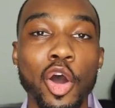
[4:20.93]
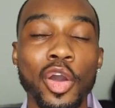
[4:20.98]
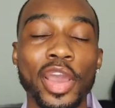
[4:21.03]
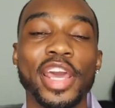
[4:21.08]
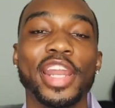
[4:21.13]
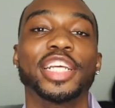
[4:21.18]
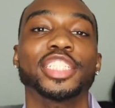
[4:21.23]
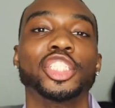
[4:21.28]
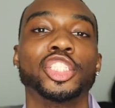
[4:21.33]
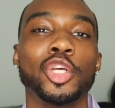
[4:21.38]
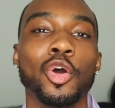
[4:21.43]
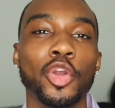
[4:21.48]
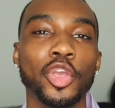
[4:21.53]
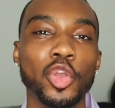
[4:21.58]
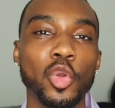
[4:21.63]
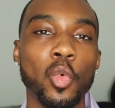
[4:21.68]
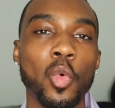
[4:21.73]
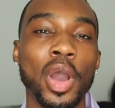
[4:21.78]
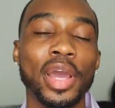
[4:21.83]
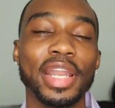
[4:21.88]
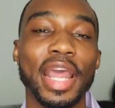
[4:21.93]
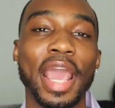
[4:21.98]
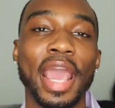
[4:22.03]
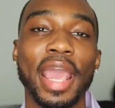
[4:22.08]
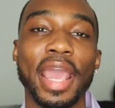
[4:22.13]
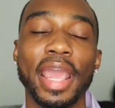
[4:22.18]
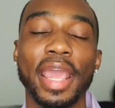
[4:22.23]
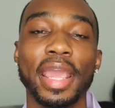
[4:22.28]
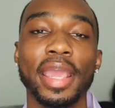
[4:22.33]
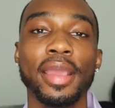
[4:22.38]
ahead and show you what
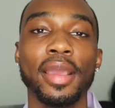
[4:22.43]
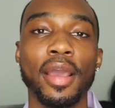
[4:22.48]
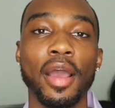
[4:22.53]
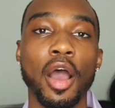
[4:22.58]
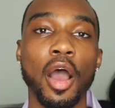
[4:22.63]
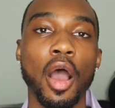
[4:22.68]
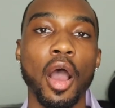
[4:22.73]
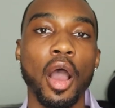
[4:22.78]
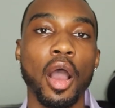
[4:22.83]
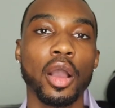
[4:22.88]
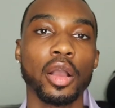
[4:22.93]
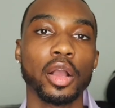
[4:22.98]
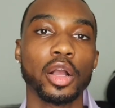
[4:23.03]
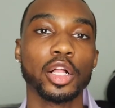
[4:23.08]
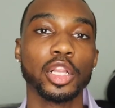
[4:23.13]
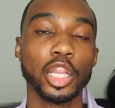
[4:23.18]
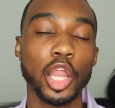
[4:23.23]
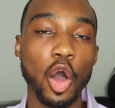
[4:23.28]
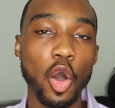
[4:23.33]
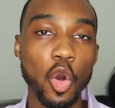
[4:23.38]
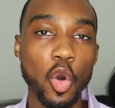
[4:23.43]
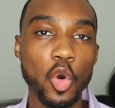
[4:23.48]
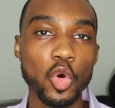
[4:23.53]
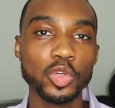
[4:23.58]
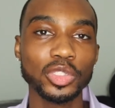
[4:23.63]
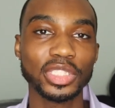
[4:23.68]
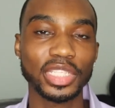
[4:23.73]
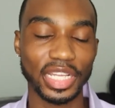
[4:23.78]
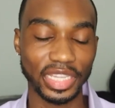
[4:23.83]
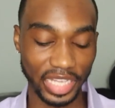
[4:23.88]
a
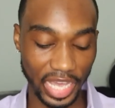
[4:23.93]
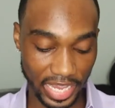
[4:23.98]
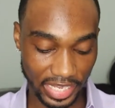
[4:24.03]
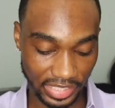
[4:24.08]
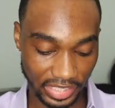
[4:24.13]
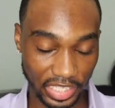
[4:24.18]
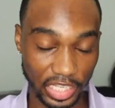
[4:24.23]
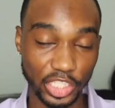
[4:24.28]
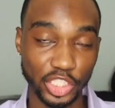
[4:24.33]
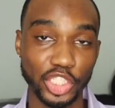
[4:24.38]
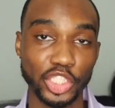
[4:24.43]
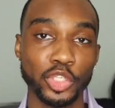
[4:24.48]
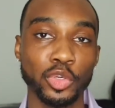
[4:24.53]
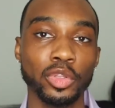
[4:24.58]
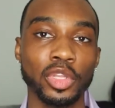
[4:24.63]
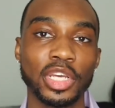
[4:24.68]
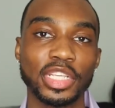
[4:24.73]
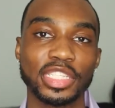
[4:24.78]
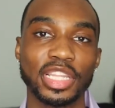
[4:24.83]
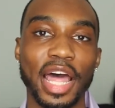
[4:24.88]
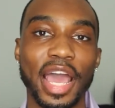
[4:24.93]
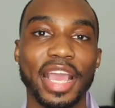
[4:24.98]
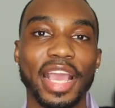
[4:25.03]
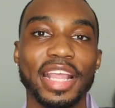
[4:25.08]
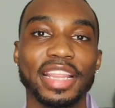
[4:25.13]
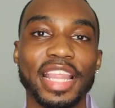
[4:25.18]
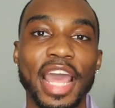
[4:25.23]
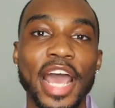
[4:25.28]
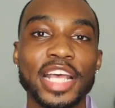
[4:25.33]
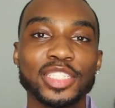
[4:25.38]
closed lacing shoe looks like,
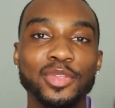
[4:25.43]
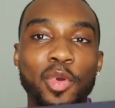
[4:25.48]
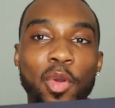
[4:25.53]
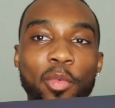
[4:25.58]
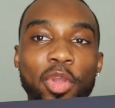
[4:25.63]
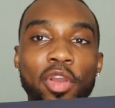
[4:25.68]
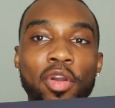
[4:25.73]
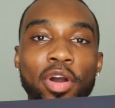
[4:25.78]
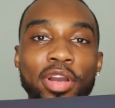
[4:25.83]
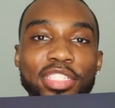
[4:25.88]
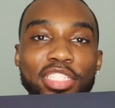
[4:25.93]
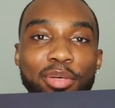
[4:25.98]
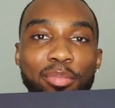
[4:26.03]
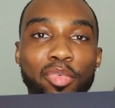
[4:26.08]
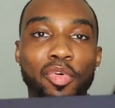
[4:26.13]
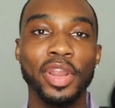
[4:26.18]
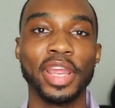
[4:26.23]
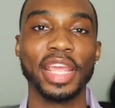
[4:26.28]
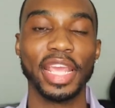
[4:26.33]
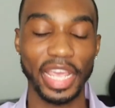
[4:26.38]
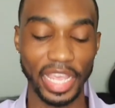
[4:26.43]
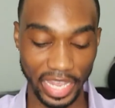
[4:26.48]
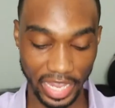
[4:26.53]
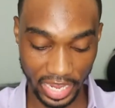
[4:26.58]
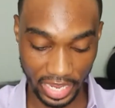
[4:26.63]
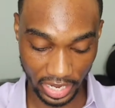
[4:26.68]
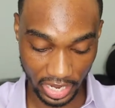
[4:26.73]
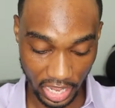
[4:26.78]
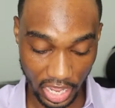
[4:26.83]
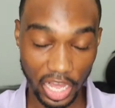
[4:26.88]
and that's where we're going to bring
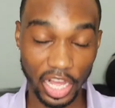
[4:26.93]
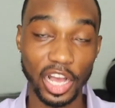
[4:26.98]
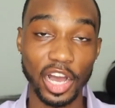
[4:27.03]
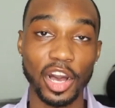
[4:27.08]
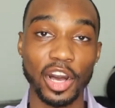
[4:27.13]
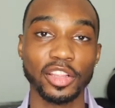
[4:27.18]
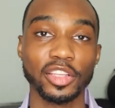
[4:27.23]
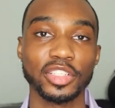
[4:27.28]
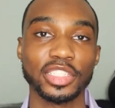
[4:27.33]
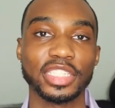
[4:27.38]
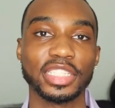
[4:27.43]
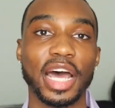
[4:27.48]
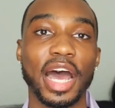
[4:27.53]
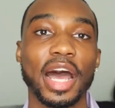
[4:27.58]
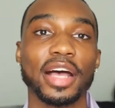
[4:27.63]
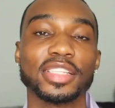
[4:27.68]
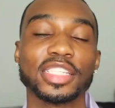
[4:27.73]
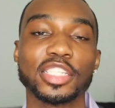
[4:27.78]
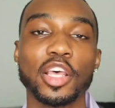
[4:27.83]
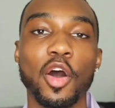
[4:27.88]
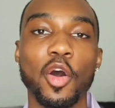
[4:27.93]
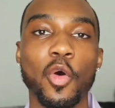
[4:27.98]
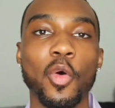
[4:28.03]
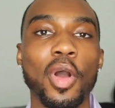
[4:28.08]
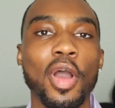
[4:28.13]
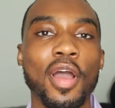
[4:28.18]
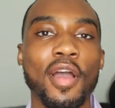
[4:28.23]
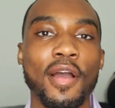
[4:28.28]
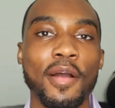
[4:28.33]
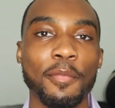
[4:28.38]
in Colorsty. So
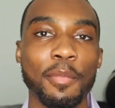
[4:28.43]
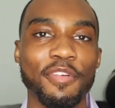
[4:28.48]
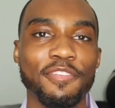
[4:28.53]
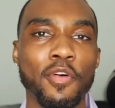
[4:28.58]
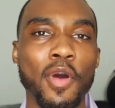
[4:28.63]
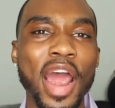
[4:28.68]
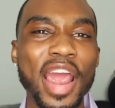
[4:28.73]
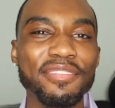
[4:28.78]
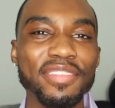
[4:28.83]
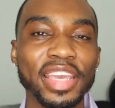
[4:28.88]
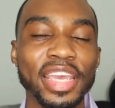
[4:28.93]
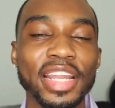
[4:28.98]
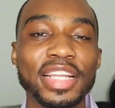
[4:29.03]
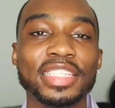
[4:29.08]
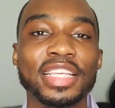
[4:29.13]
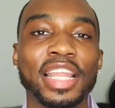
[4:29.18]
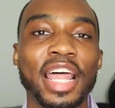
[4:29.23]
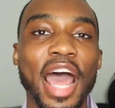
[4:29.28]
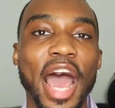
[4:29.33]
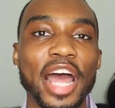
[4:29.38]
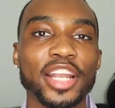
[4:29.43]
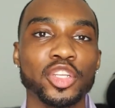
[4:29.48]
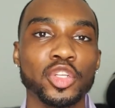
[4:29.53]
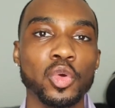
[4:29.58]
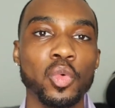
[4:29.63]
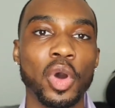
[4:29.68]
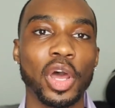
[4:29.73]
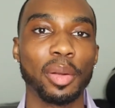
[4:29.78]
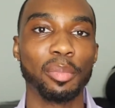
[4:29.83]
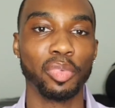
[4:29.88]
before I even get into that, I do
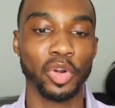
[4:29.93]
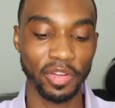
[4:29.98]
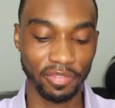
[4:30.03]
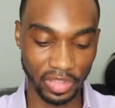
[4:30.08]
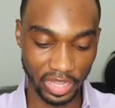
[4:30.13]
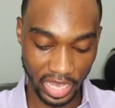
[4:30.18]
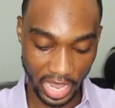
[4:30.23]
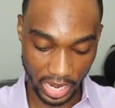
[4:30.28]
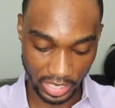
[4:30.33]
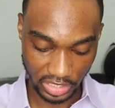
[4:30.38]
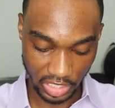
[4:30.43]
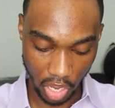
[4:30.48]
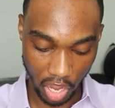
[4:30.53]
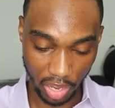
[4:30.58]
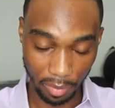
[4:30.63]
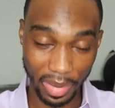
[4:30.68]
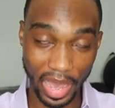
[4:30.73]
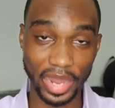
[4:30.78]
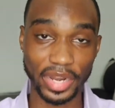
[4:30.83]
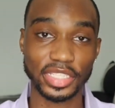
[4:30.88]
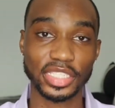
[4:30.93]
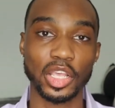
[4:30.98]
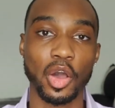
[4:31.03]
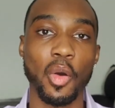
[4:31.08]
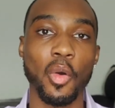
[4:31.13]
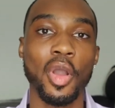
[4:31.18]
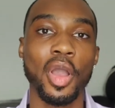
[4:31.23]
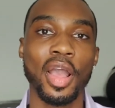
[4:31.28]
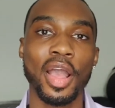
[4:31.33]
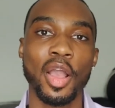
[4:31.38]
want to briefly kind of talk about it.
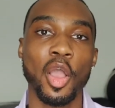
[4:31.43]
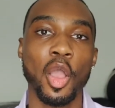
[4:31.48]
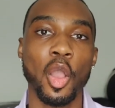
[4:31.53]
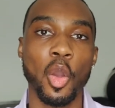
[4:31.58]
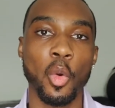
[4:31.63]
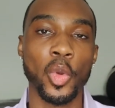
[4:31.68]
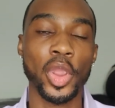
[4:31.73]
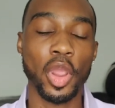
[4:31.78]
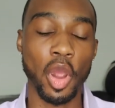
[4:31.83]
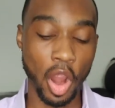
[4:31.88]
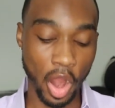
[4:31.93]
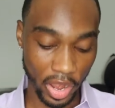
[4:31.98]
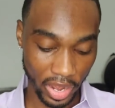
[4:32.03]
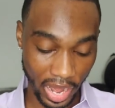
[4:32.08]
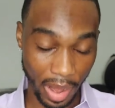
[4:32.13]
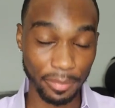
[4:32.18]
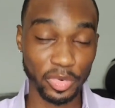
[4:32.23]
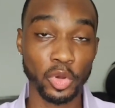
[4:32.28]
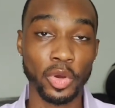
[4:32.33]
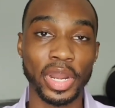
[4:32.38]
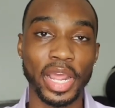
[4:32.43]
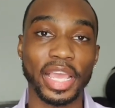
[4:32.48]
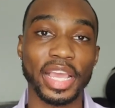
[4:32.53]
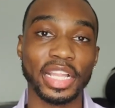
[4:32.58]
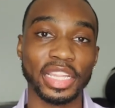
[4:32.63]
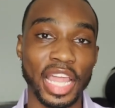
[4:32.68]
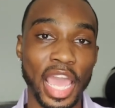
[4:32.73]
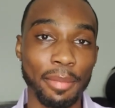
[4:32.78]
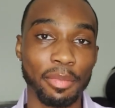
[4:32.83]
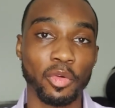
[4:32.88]
So I'm doing a
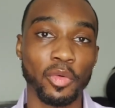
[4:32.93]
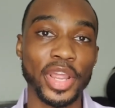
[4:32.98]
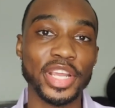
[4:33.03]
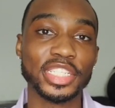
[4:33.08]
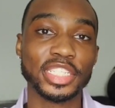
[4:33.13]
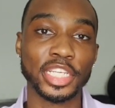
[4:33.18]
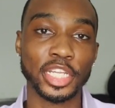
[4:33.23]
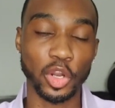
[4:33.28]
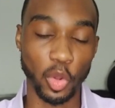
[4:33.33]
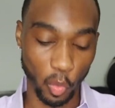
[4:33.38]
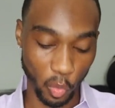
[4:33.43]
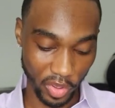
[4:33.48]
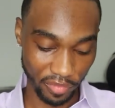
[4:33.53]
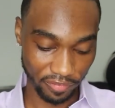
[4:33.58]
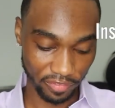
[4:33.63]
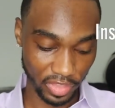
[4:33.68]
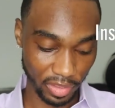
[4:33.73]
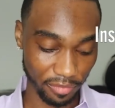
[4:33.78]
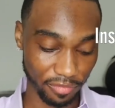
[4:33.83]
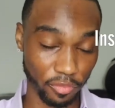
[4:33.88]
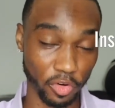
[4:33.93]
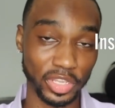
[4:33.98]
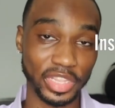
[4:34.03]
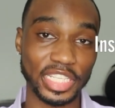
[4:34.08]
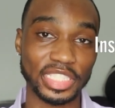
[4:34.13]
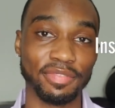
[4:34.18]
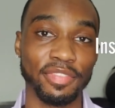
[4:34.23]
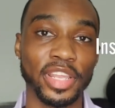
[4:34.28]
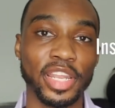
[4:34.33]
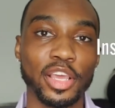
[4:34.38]
collaboration with them for
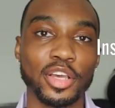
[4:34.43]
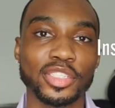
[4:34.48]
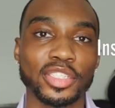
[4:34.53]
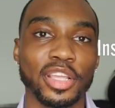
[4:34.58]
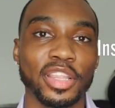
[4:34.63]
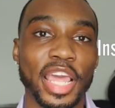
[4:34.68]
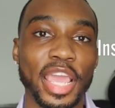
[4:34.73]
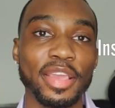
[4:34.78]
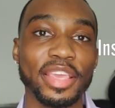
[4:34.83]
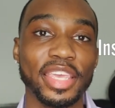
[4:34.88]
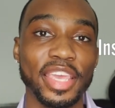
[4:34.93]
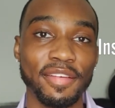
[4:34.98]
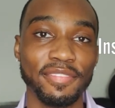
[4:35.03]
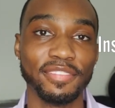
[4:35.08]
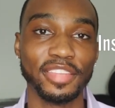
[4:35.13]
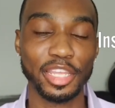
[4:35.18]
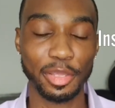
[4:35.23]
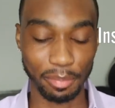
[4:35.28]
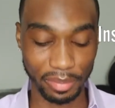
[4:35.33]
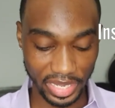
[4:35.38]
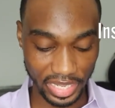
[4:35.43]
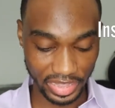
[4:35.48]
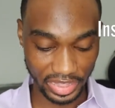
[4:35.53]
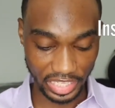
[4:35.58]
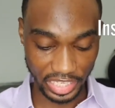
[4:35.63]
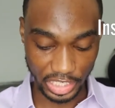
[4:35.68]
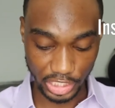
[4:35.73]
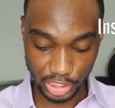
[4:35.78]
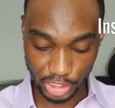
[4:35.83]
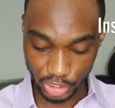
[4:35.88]
this video, so they gifted me
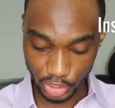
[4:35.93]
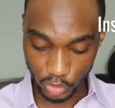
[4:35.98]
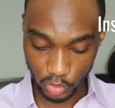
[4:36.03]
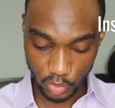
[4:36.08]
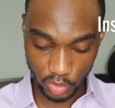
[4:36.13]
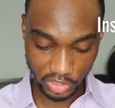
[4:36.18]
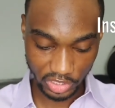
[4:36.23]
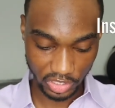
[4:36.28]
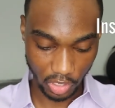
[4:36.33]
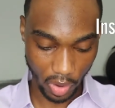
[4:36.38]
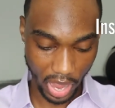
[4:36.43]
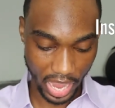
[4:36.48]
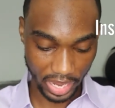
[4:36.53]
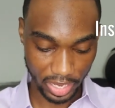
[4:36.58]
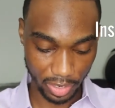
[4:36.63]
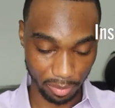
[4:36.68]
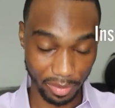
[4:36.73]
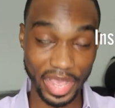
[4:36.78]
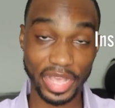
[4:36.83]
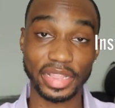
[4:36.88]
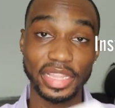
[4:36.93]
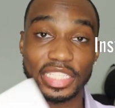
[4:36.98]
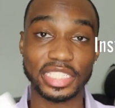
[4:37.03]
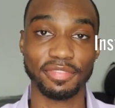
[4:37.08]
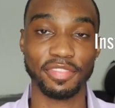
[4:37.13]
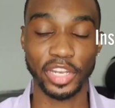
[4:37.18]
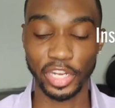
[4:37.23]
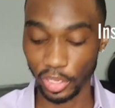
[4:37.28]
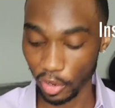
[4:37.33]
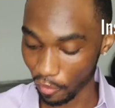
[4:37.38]
these shoes so I could make this
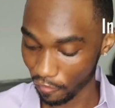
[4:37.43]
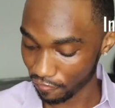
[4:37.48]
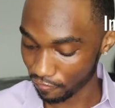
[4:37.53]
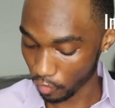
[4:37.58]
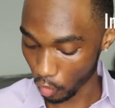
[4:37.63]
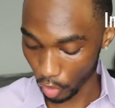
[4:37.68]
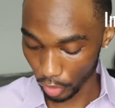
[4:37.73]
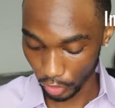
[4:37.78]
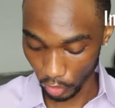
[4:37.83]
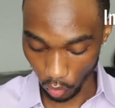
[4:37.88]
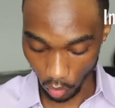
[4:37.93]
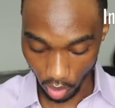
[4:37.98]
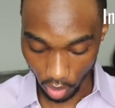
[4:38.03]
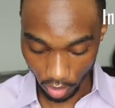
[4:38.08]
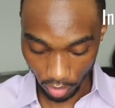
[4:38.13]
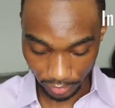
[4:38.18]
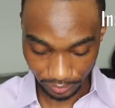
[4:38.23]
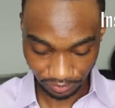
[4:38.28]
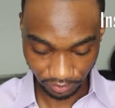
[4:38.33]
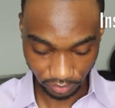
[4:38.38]
video for you all.